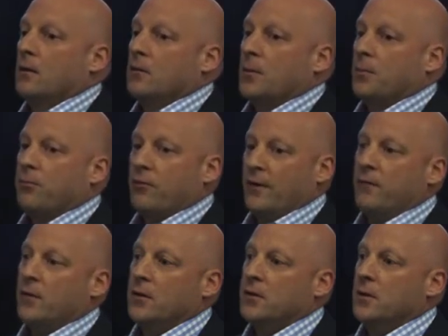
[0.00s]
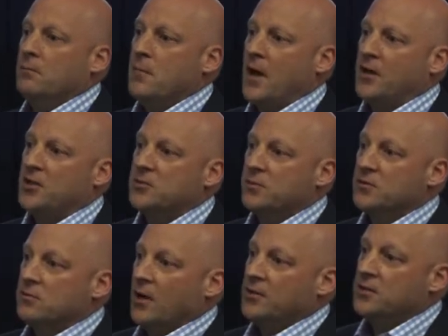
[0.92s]
the prevalent management
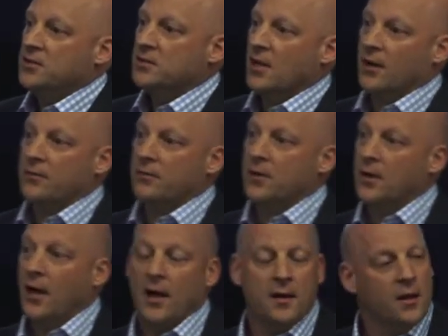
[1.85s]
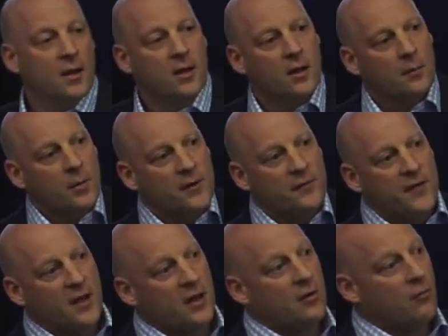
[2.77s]
strategy in this country today. But if
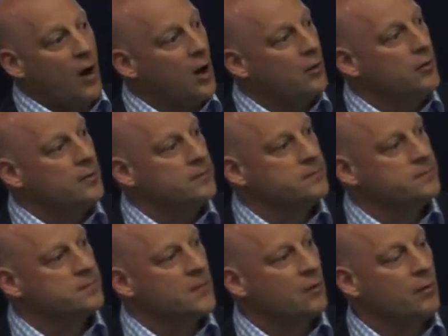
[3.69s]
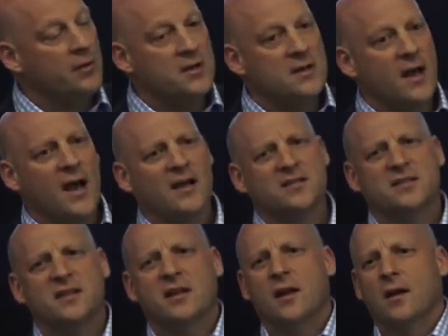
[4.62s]
you're going to grow, the really
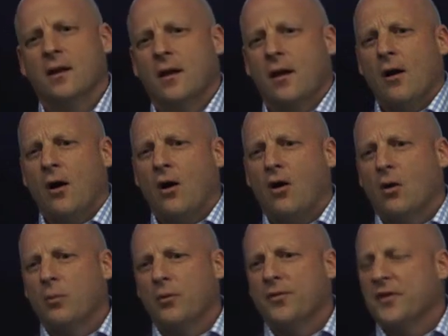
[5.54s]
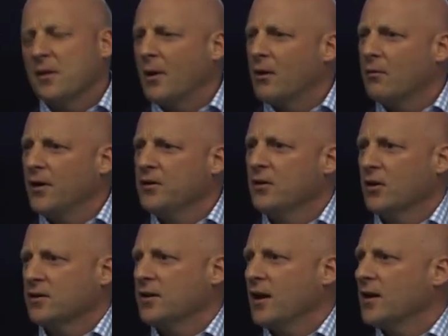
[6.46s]
nasty, horrible thing about growth, you've
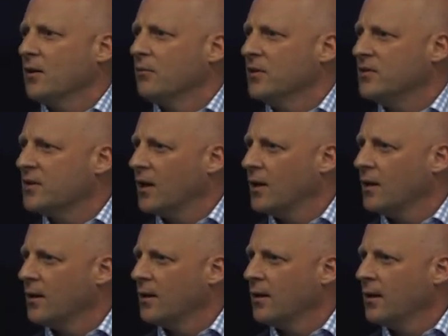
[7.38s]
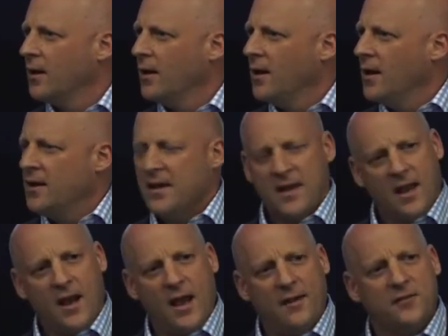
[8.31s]
got to take a risk. You're
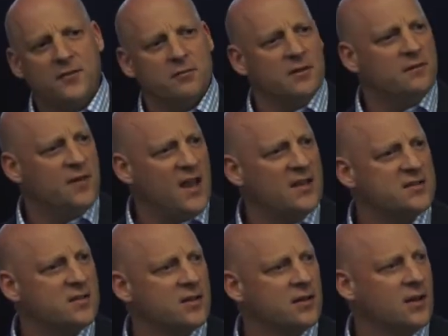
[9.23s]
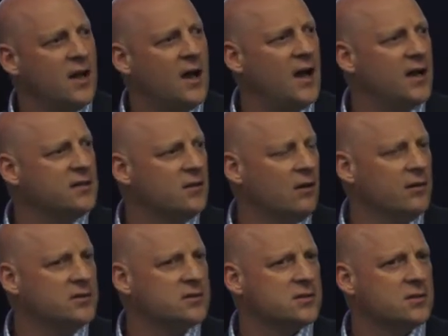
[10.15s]
going to have to invest hard
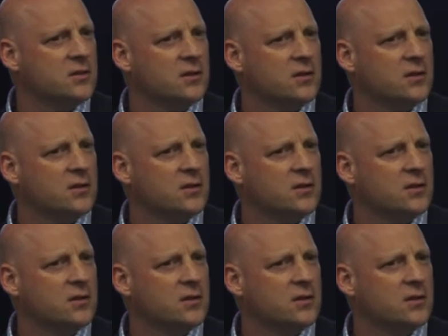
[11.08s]
dollars,